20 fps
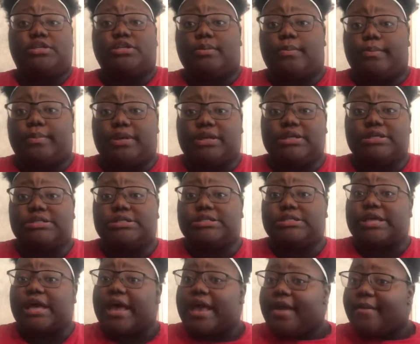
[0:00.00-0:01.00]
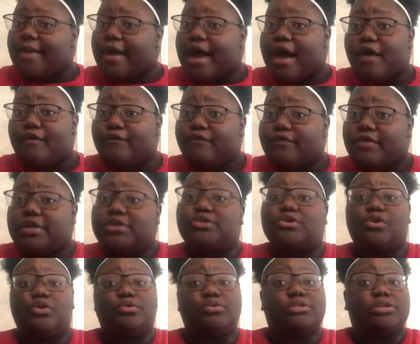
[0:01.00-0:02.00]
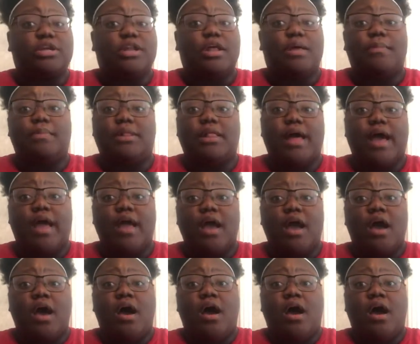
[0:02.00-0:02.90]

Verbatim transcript: so I'm going to be in the same outfit, so don't say that and be like,